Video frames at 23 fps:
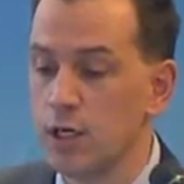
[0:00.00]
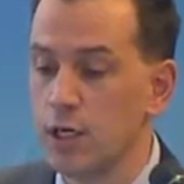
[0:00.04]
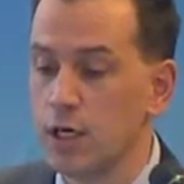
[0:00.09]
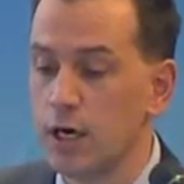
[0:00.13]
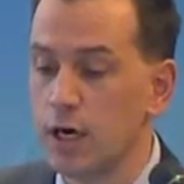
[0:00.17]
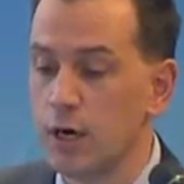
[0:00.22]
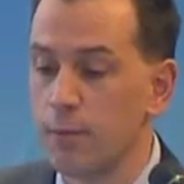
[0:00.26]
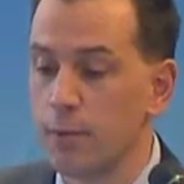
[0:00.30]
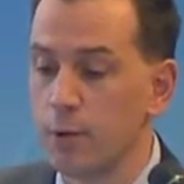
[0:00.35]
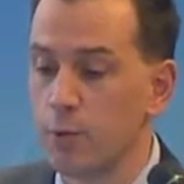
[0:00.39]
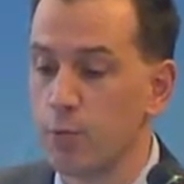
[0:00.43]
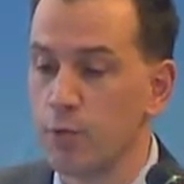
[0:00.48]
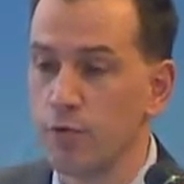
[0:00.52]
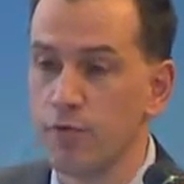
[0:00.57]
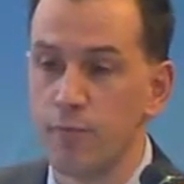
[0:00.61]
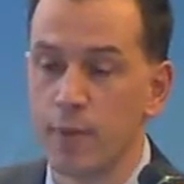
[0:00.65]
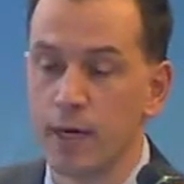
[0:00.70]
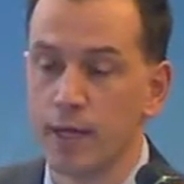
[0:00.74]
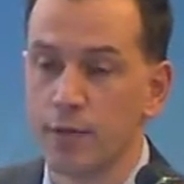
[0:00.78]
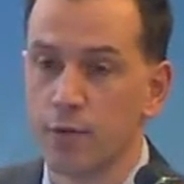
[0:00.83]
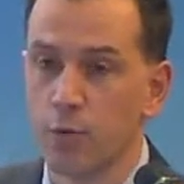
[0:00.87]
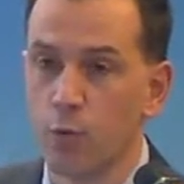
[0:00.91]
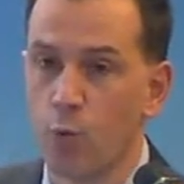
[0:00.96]
And we've
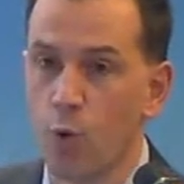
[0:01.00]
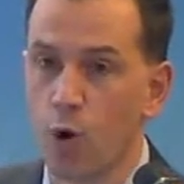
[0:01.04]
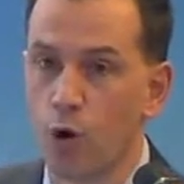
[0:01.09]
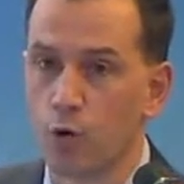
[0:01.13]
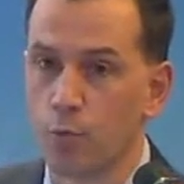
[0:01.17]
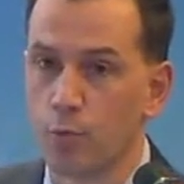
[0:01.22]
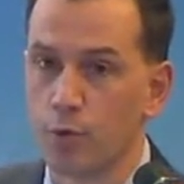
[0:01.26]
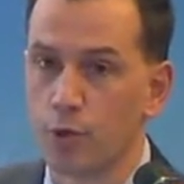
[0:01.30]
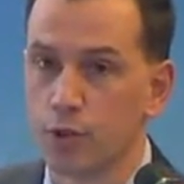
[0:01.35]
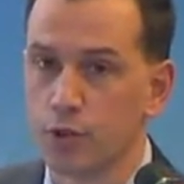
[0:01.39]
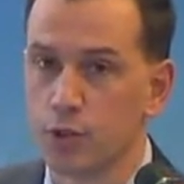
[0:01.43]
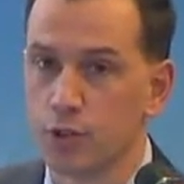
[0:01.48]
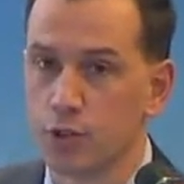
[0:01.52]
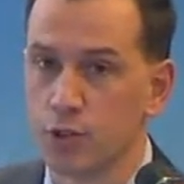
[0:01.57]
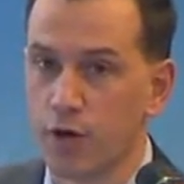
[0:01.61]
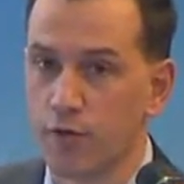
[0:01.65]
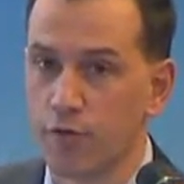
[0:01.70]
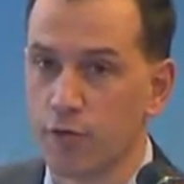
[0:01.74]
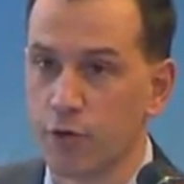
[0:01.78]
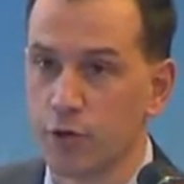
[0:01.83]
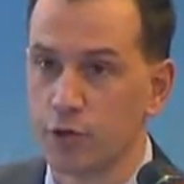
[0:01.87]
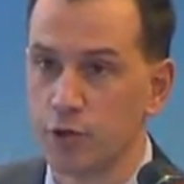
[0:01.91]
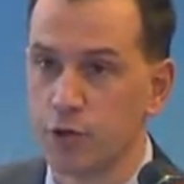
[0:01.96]
made the Waterberg
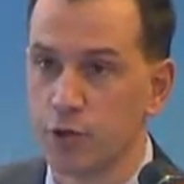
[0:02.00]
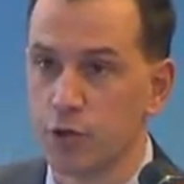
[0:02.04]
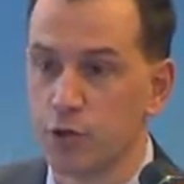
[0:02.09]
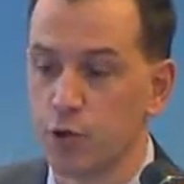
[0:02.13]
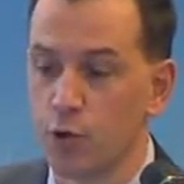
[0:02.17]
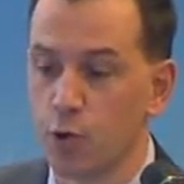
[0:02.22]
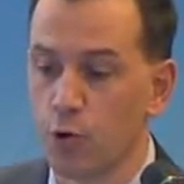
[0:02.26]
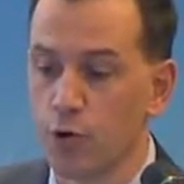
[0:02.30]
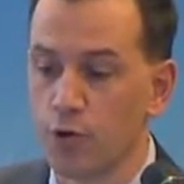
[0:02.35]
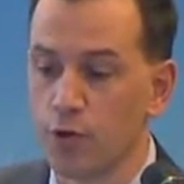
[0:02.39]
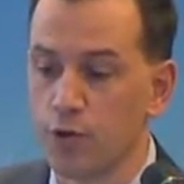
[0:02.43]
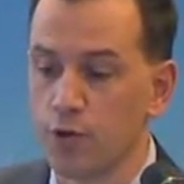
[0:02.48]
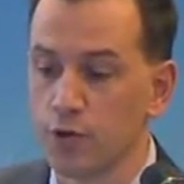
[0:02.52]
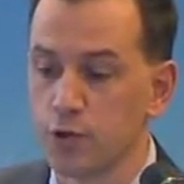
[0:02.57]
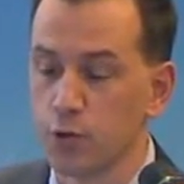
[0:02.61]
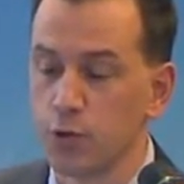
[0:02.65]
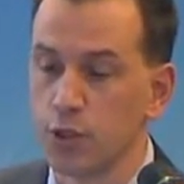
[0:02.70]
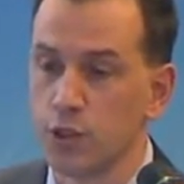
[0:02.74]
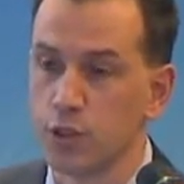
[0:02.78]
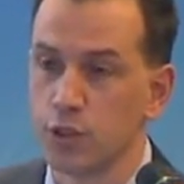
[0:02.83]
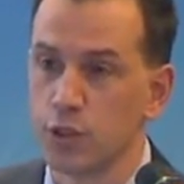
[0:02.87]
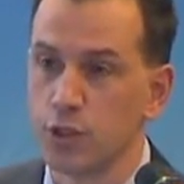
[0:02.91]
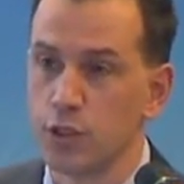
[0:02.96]
discovery to the north. So
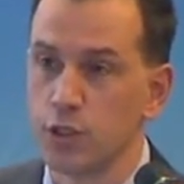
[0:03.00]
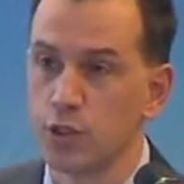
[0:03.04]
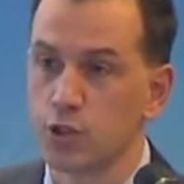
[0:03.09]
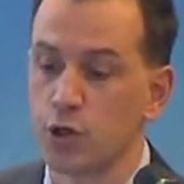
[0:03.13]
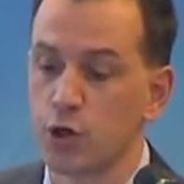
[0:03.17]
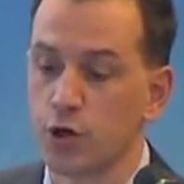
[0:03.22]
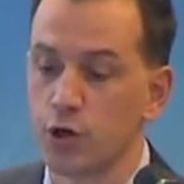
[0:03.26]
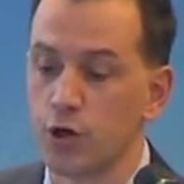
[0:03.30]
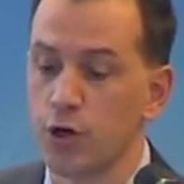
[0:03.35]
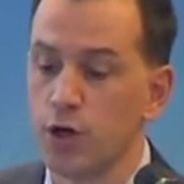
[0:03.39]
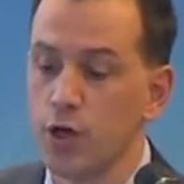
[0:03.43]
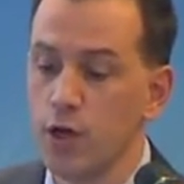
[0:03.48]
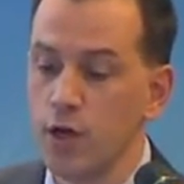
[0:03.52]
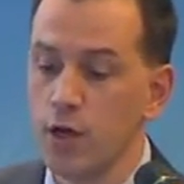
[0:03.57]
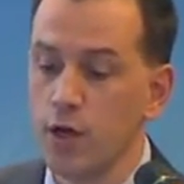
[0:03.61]
these are